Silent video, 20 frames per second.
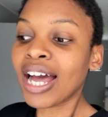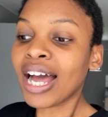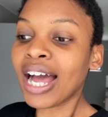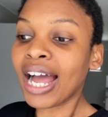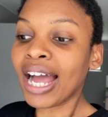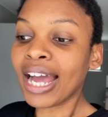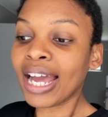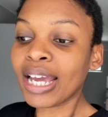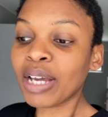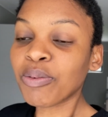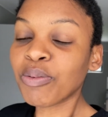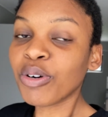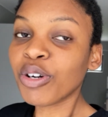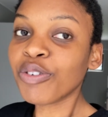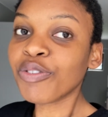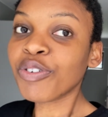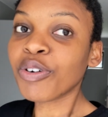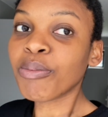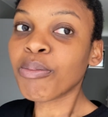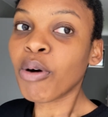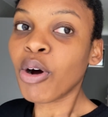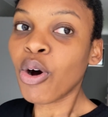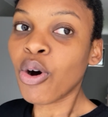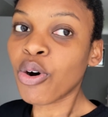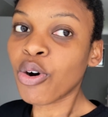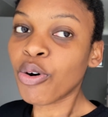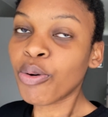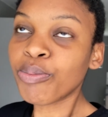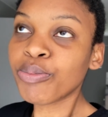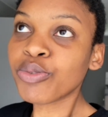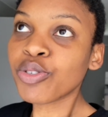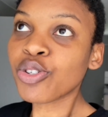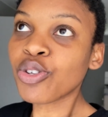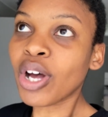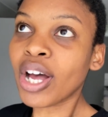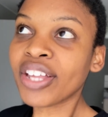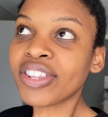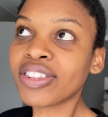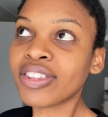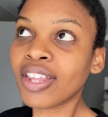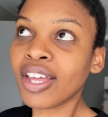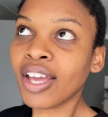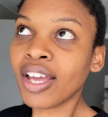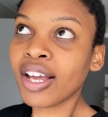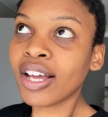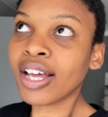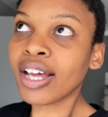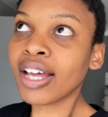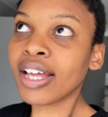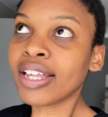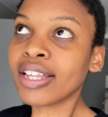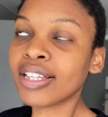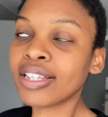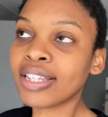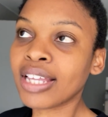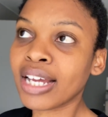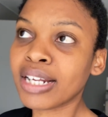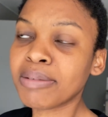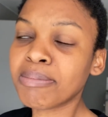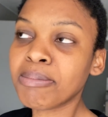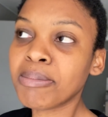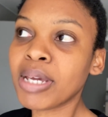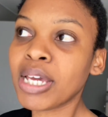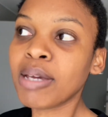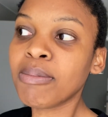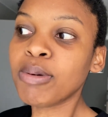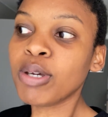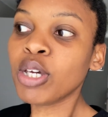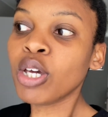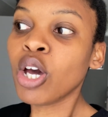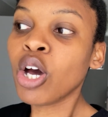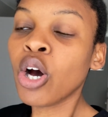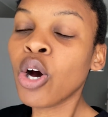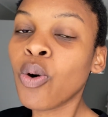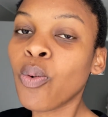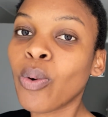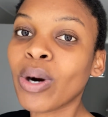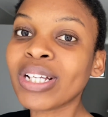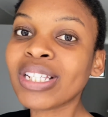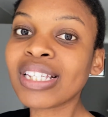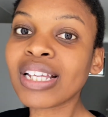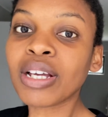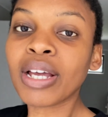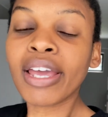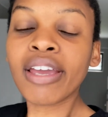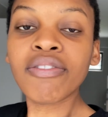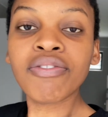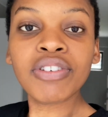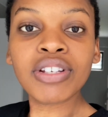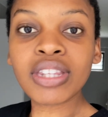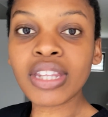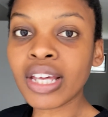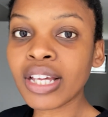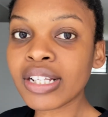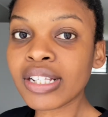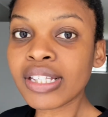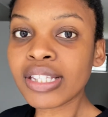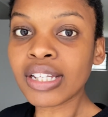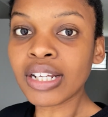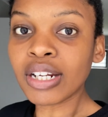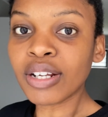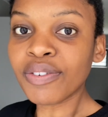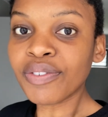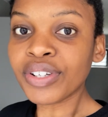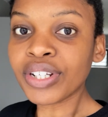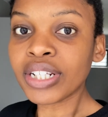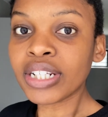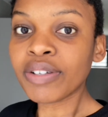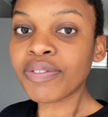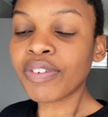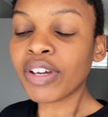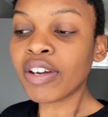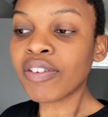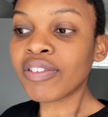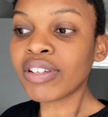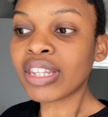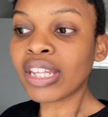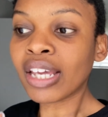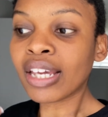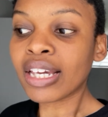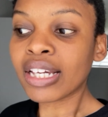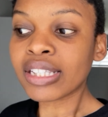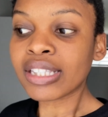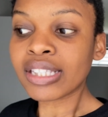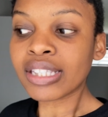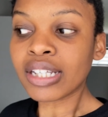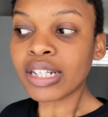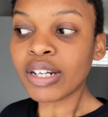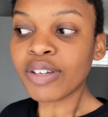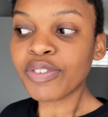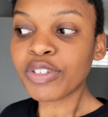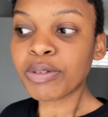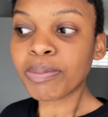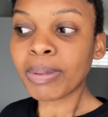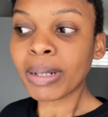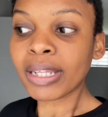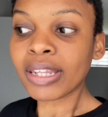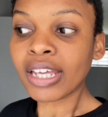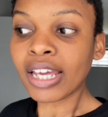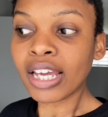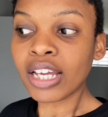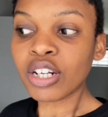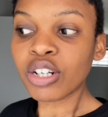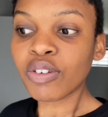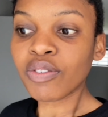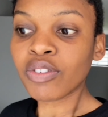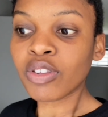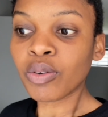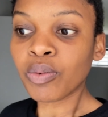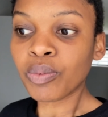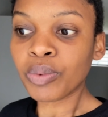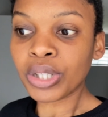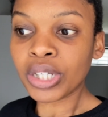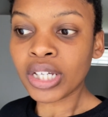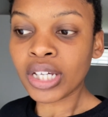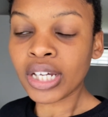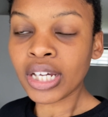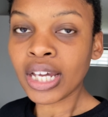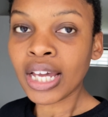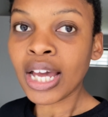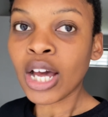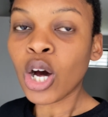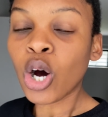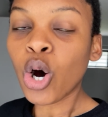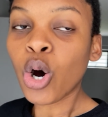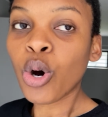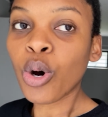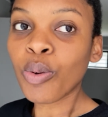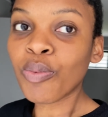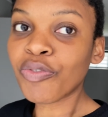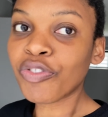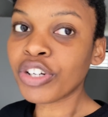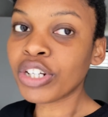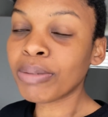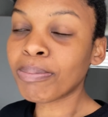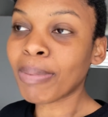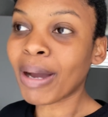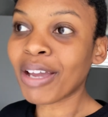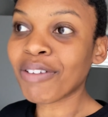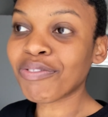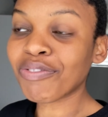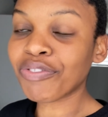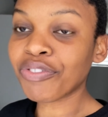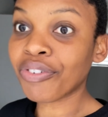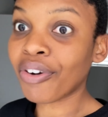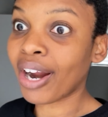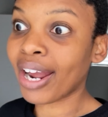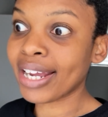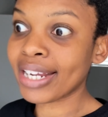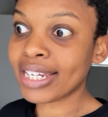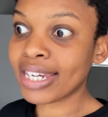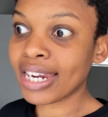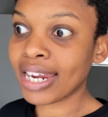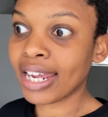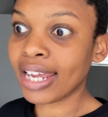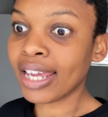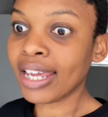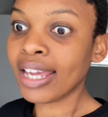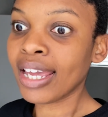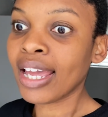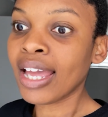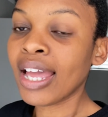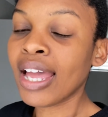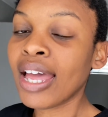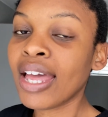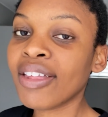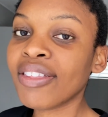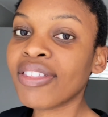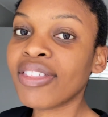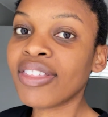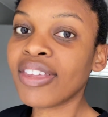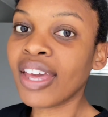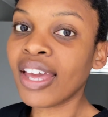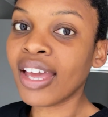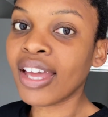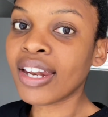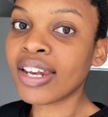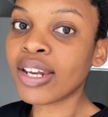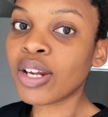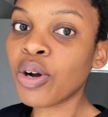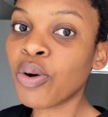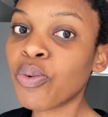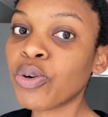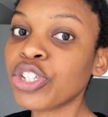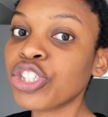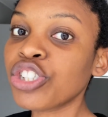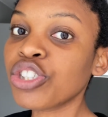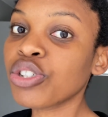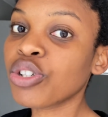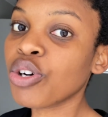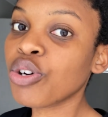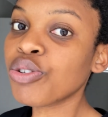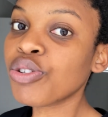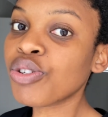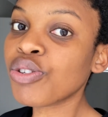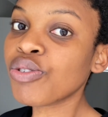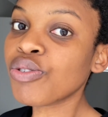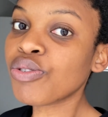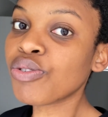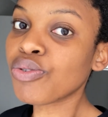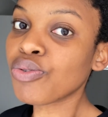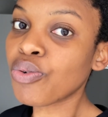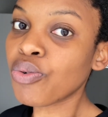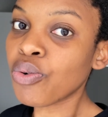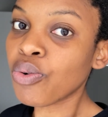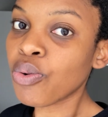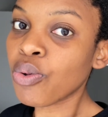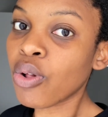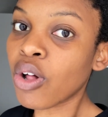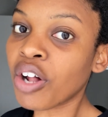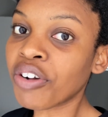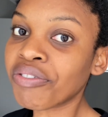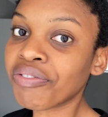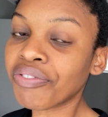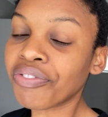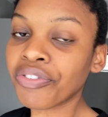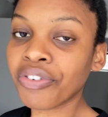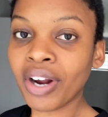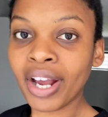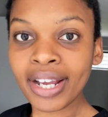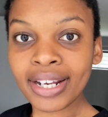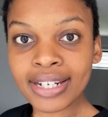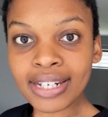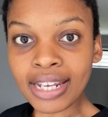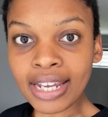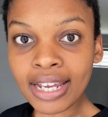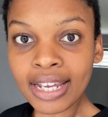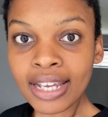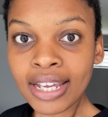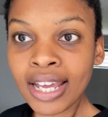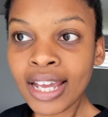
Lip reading: I work from home. So I think that maybe once everything is delivered, if everything gets delivered by the end of the week, hopefully by Friday, then when she goes to school on Friday,